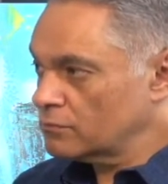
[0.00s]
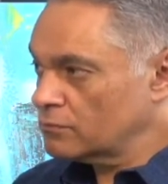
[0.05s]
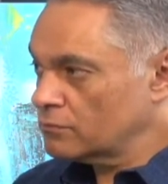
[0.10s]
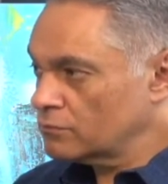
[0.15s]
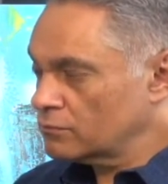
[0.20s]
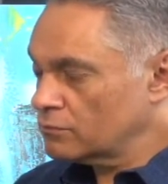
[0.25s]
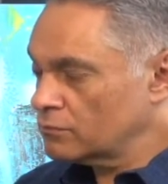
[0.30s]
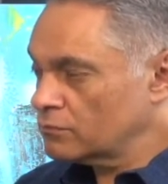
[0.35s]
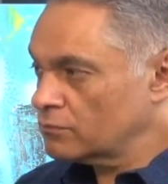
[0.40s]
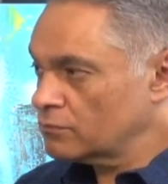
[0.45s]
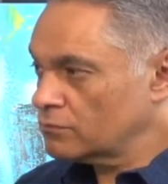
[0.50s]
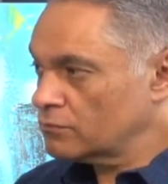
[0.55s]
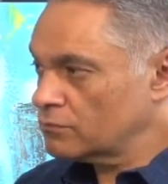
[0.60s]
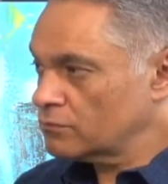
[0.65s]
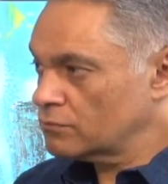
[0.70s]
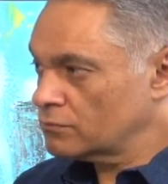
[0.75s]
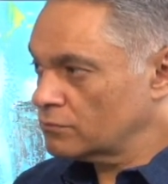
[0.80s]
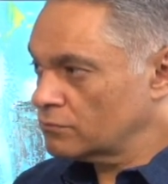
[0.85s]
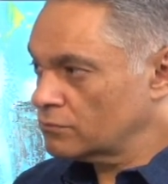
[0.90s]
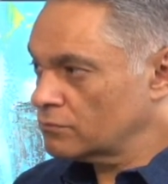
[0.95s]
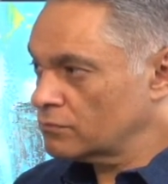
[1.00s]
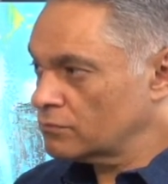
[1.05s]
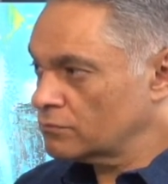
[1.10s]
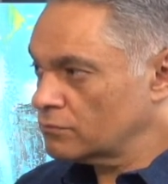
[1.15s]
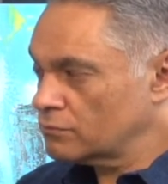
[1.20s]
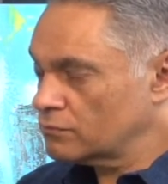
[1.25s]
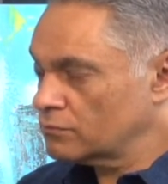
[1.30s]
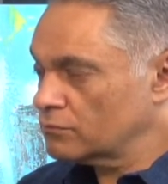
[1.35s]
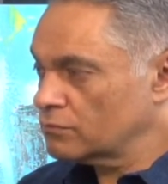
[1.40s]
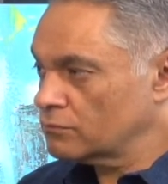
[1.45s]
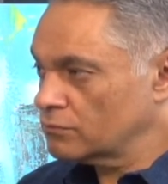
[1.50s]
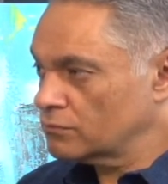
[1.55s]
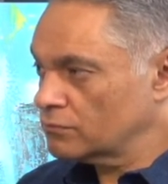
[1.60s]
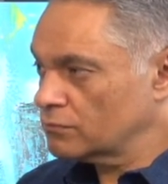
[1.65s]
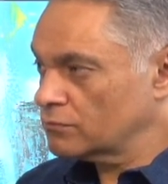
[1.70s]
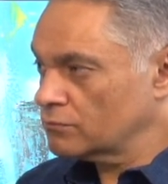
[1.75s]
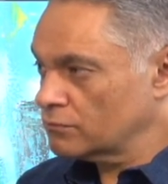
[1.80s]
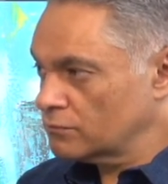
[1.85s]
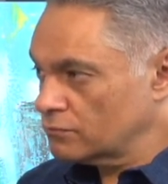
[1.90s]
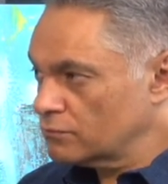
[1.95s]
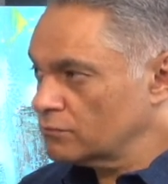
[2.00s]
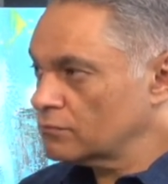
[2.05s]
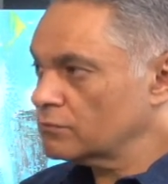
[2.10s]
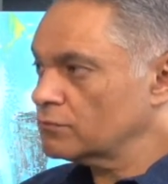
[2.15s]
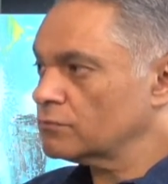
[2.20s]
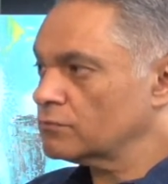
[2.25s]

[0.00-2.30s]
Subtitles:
(not speaking)